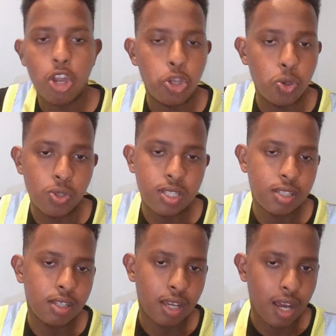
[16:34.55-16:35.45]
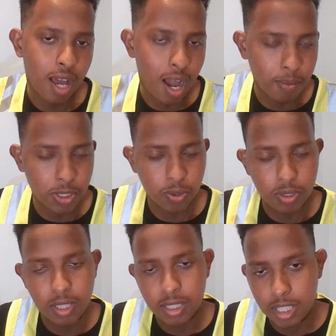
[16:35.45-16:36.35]
use Amazon
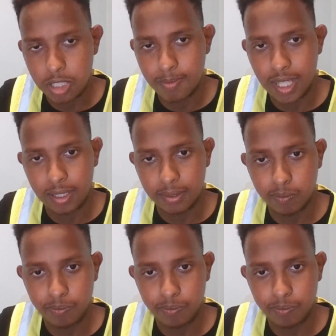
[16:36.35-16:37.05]
SageMaker.